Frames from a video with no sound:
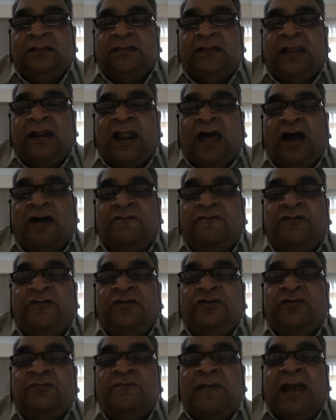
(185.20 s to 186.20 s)
Then how
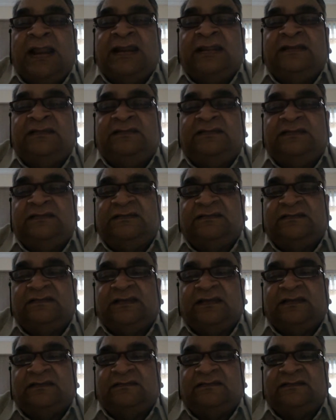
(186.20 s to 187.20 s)
would you manage these
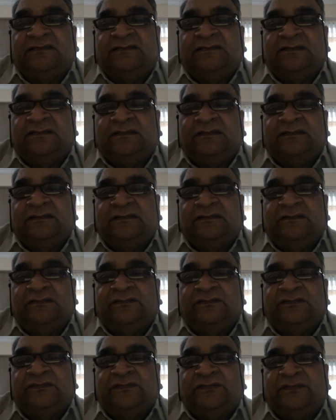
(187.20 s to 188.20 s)
cases?
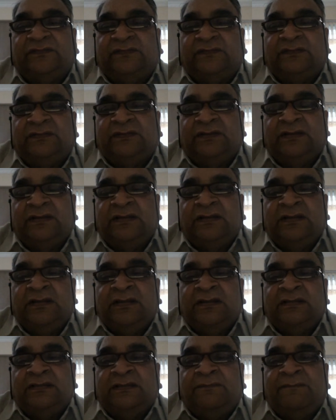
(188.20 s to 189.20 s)
So
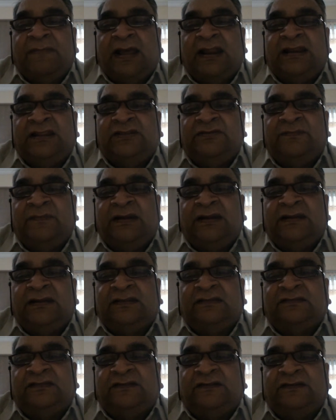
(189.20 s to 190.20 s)
the management
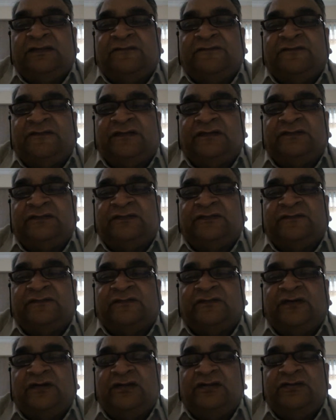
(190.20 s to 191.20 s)
is that first
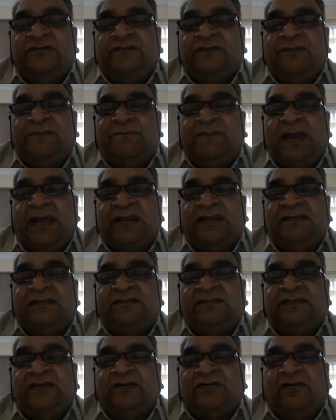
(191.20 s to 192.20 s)
of all you will
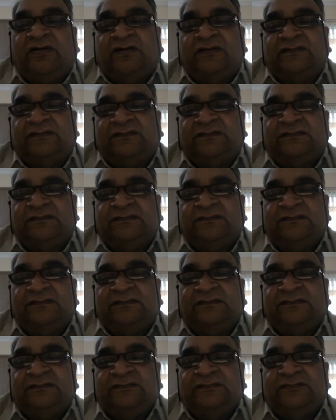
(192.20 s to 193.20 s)
manage the cause.
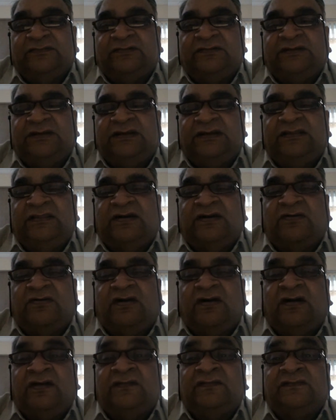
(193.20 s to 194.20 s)
You treat the
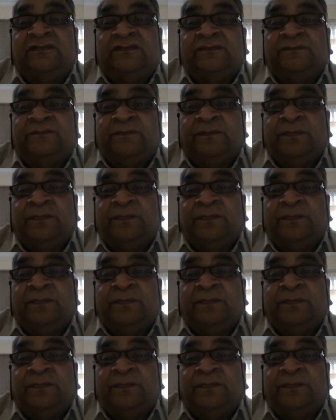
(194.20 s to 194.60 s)
cause.